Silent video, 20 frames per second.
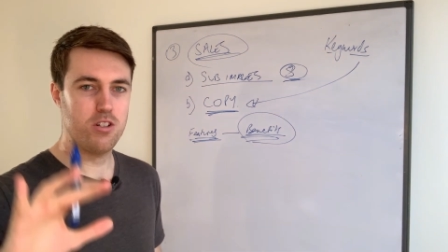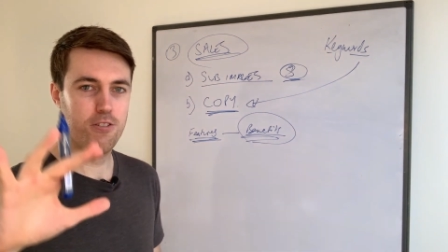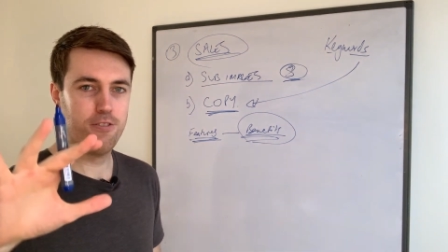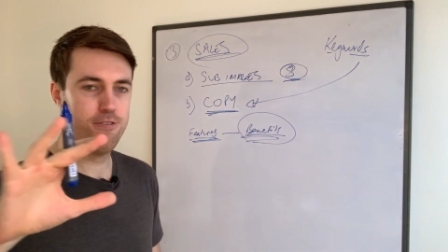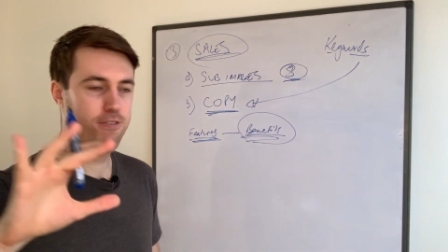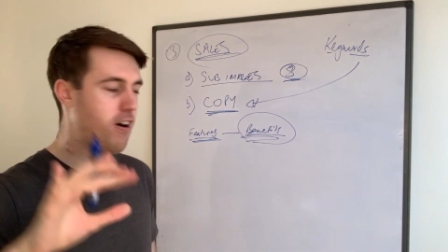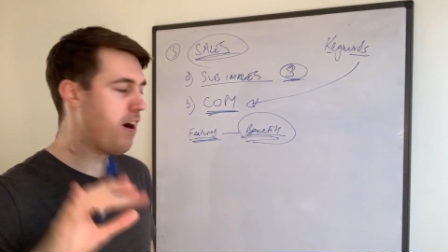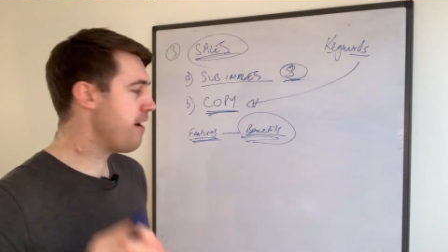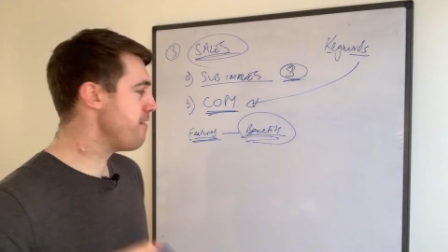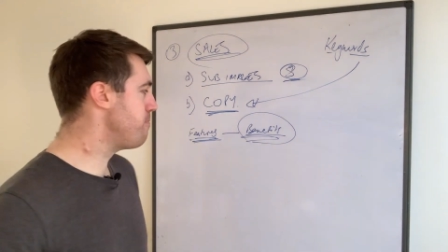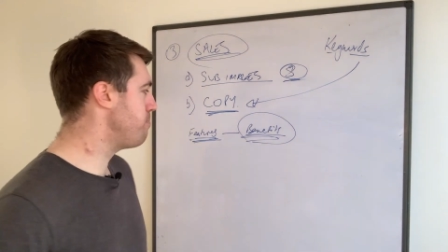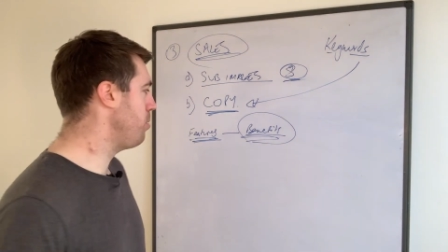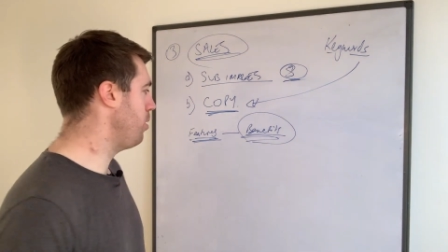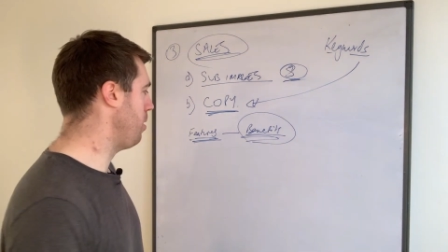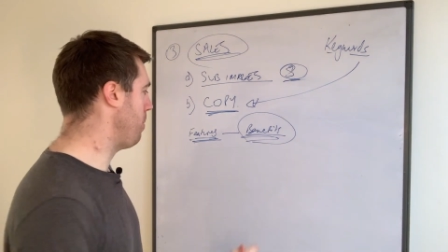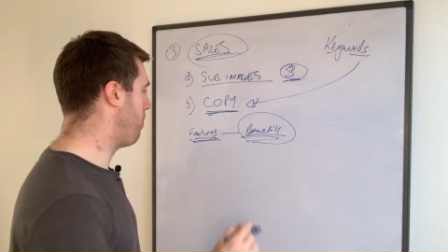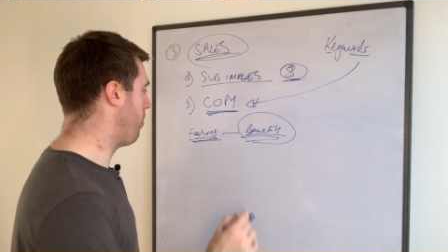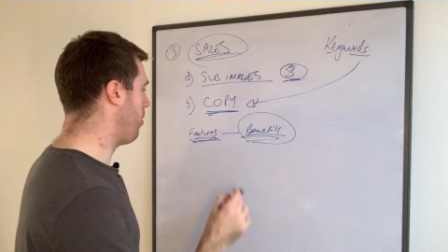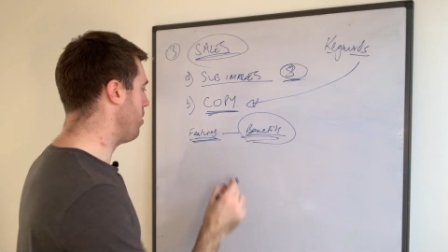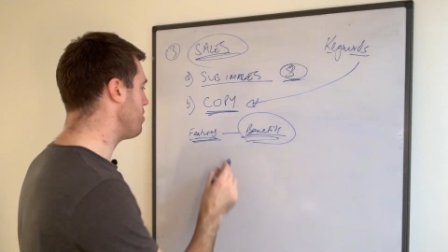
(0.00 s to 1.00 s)
Your five
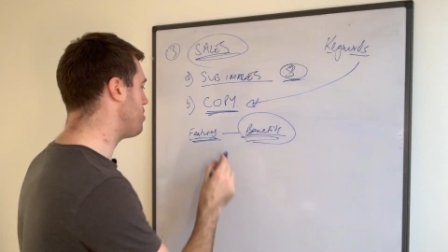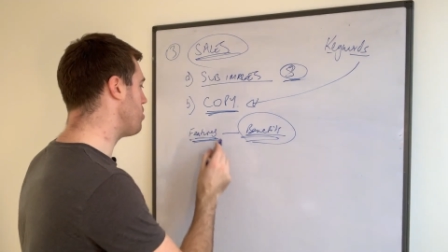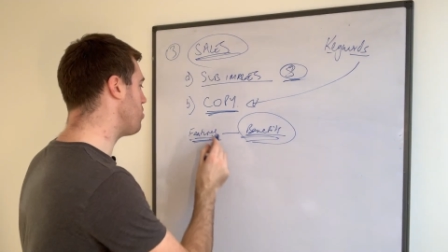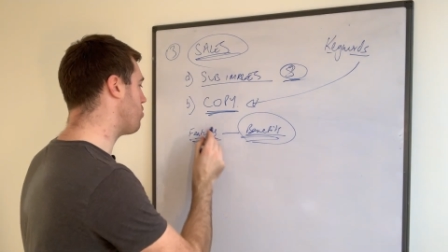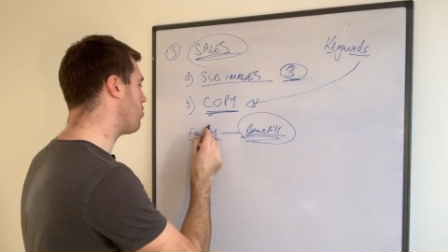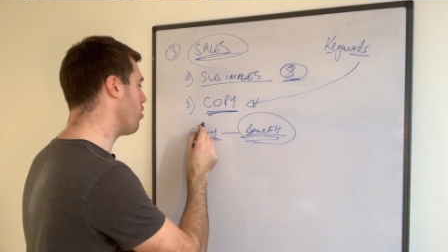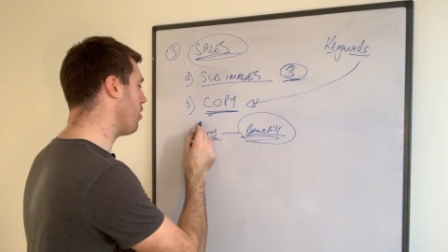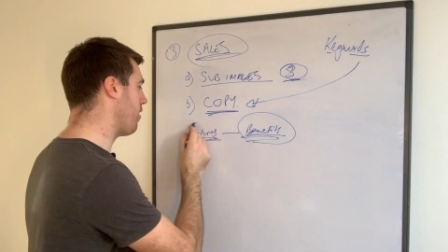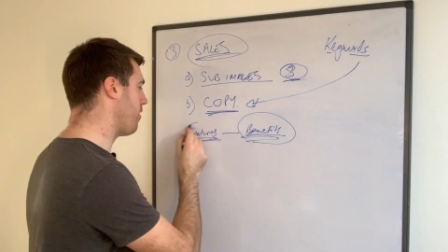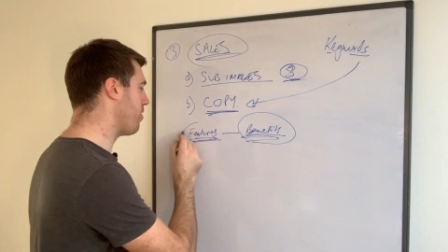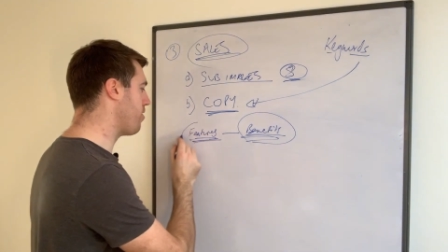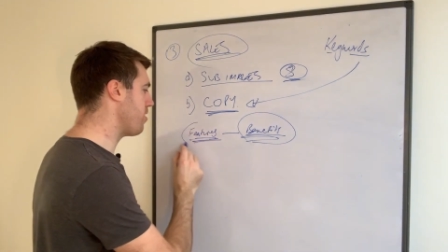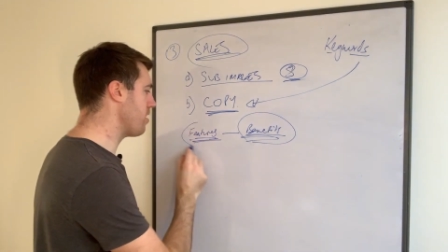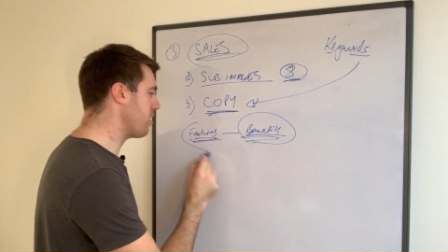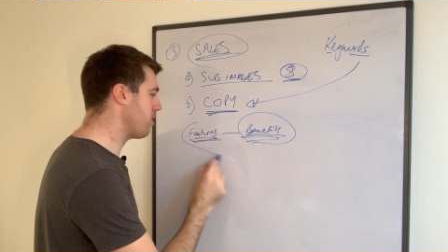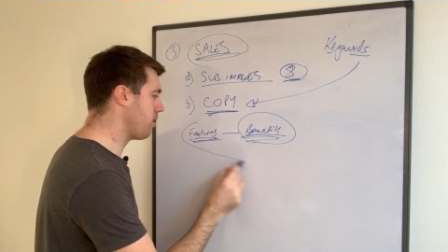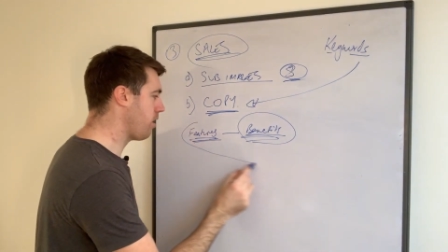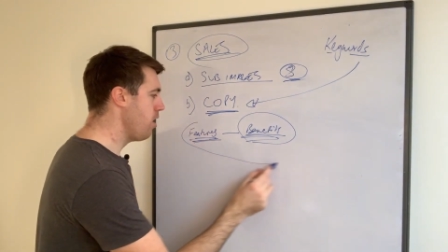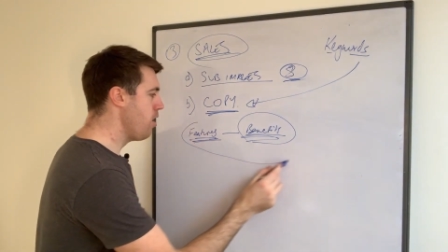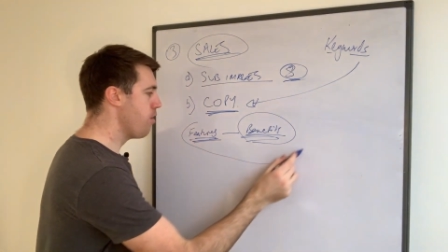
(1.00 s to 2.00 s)
bullet points, you've got to
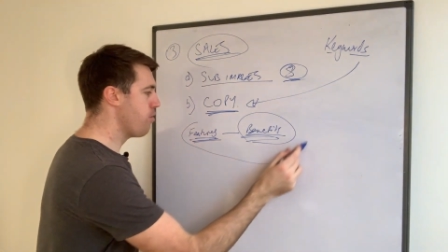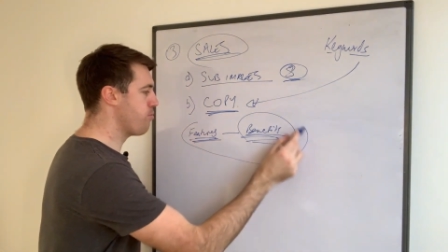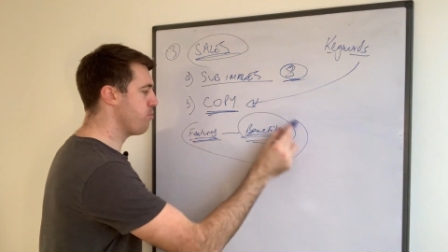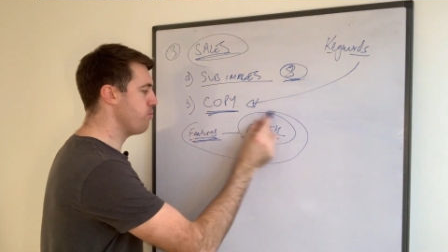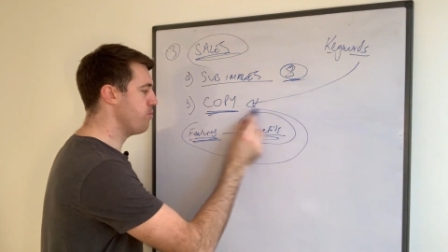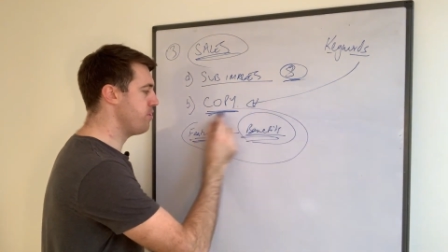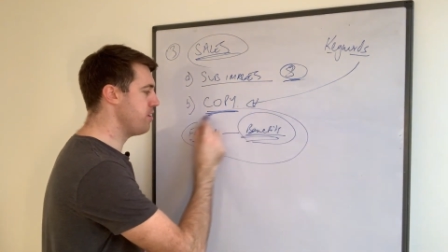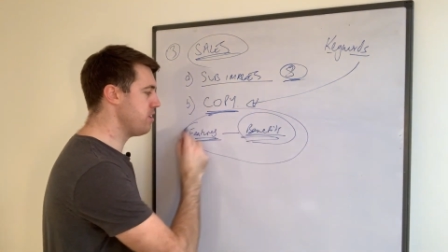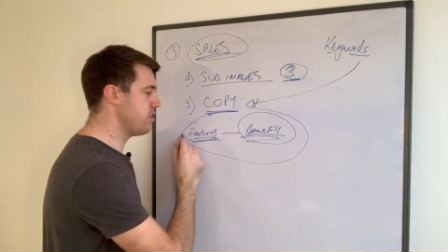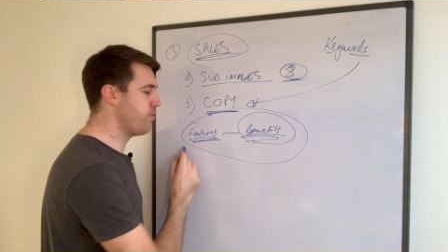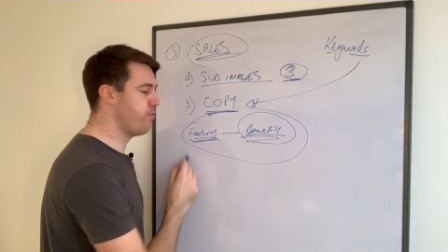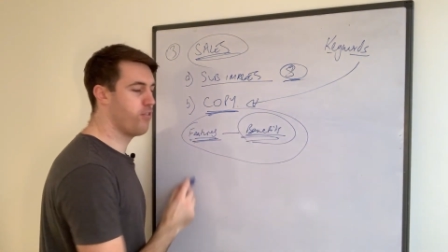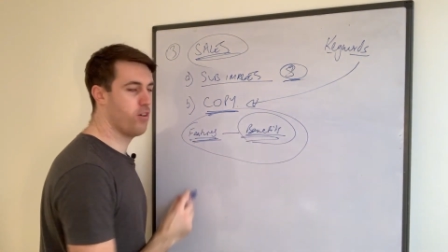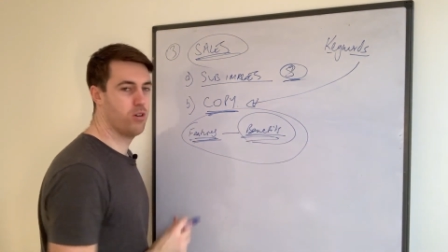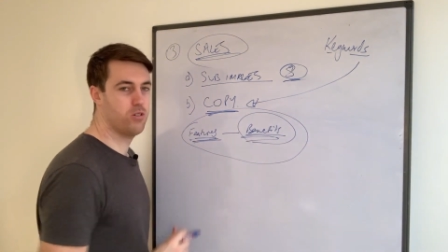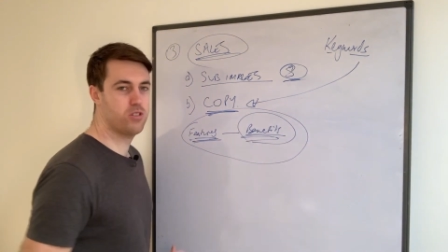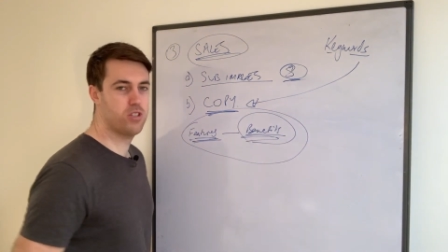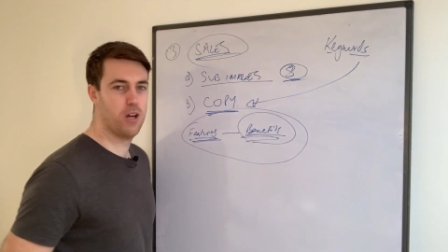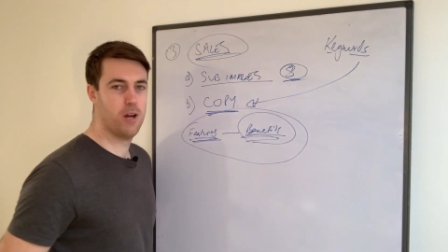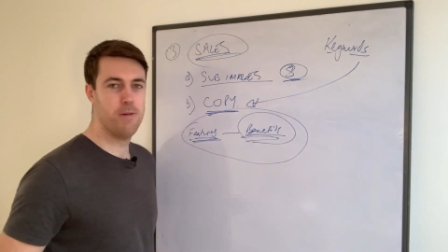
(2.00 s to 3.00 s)
think through this
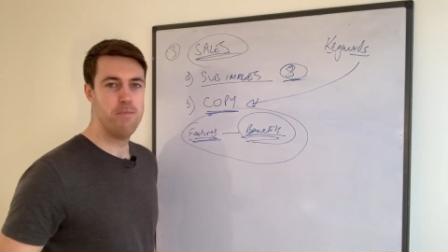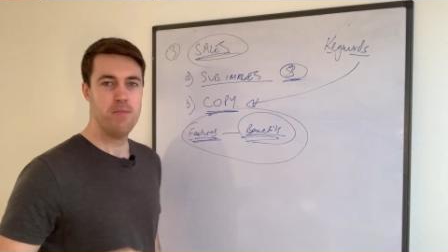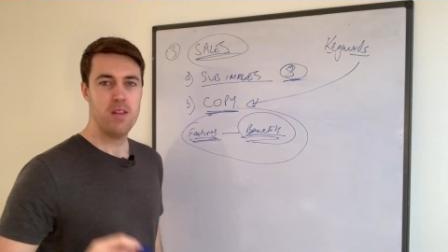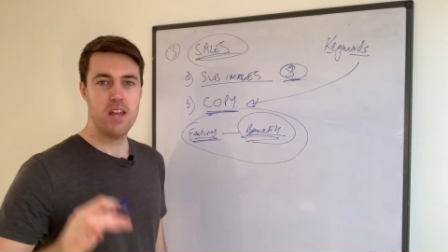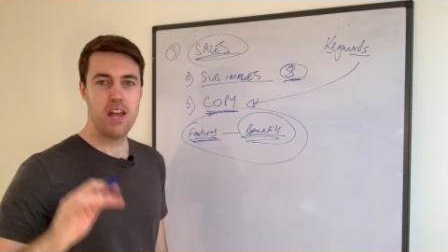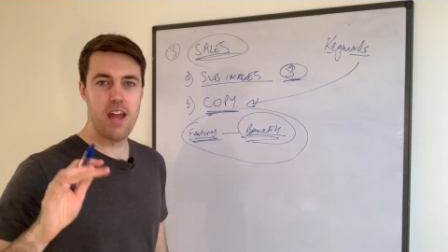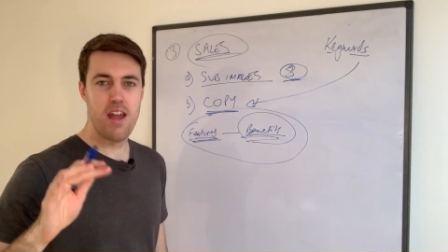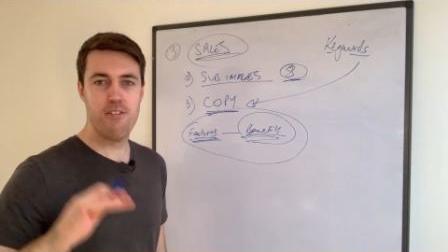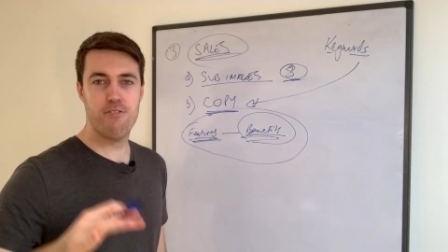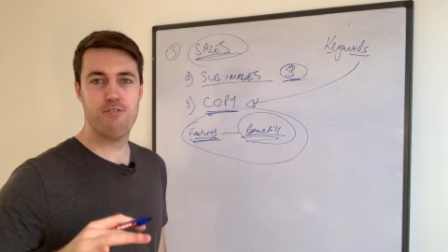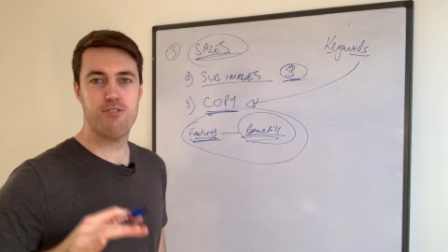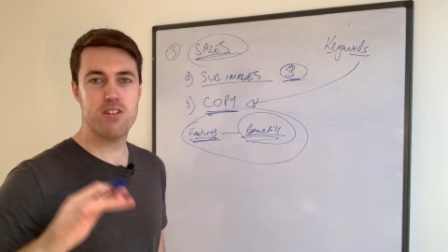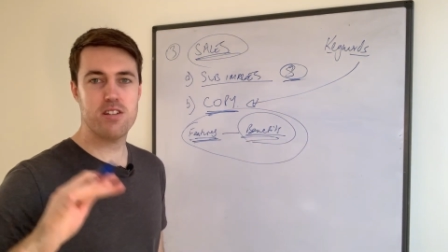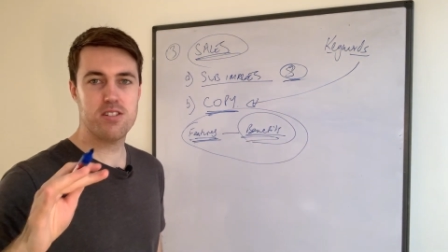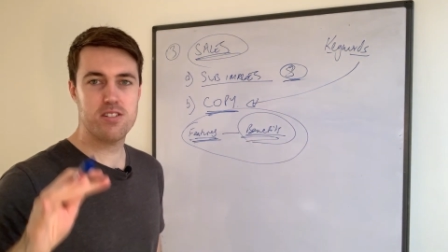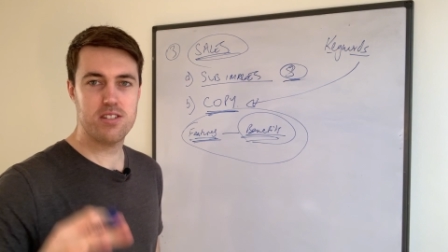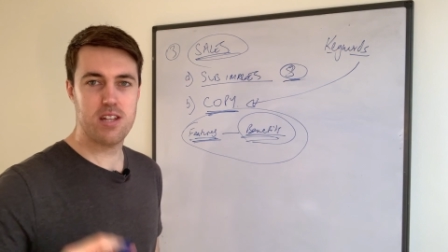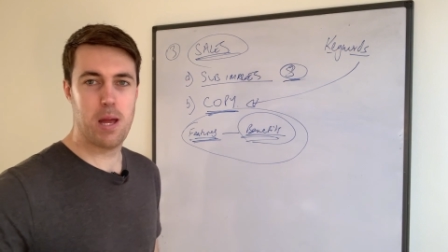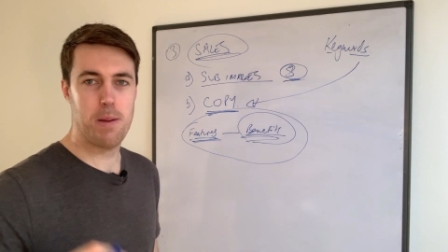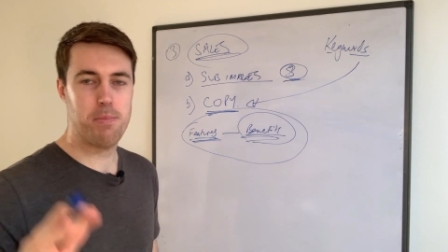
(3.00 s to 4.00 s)
filter every
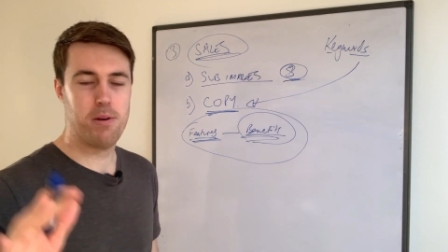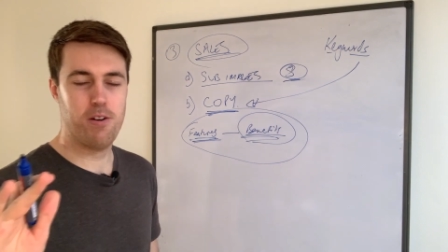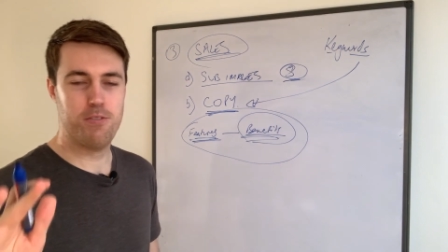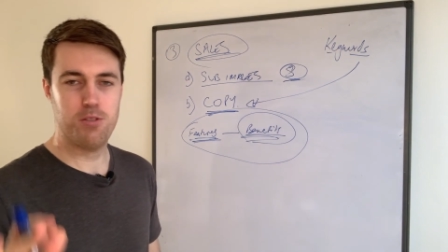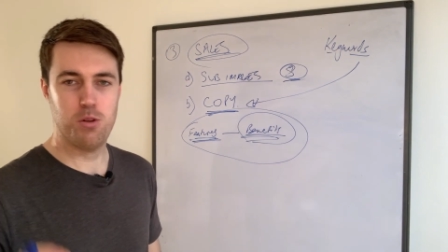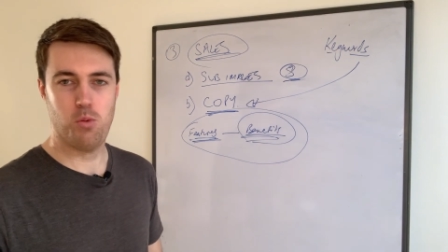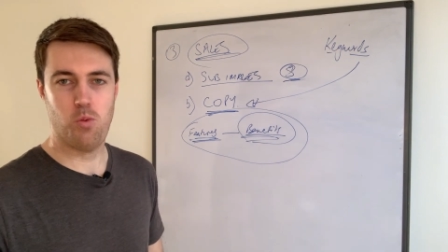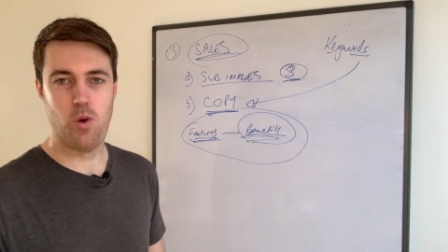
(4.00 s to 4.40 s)
step of the